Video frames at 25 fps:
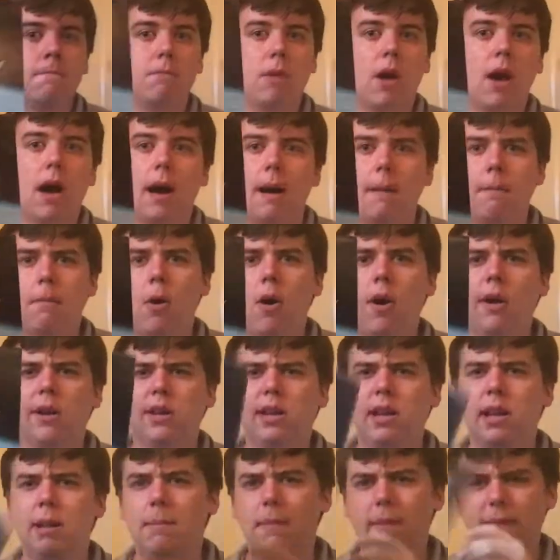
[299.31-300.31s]

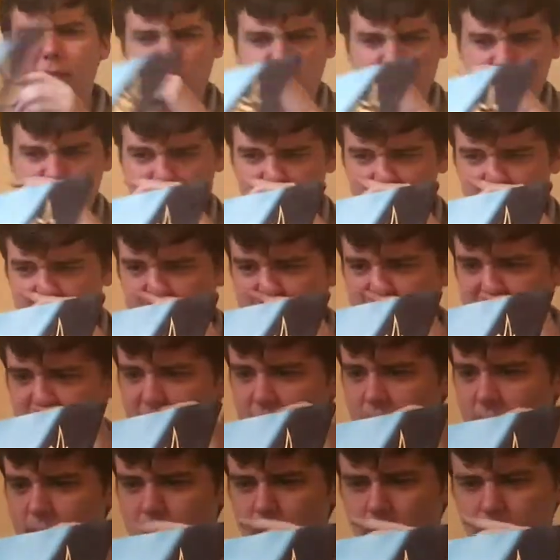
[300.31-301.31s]
Boston, I believe this is
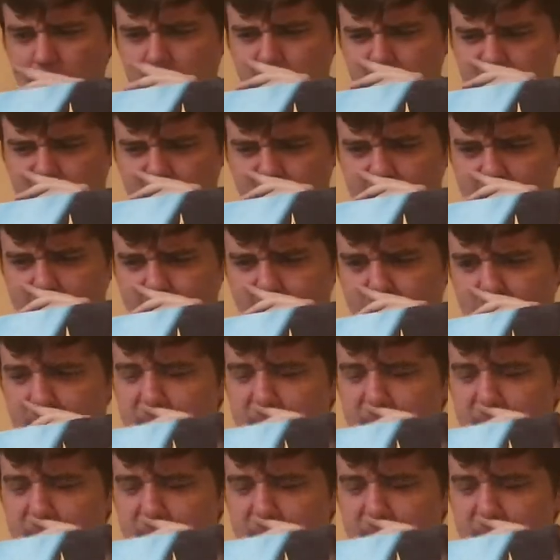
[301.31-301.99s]
No, this isn't type.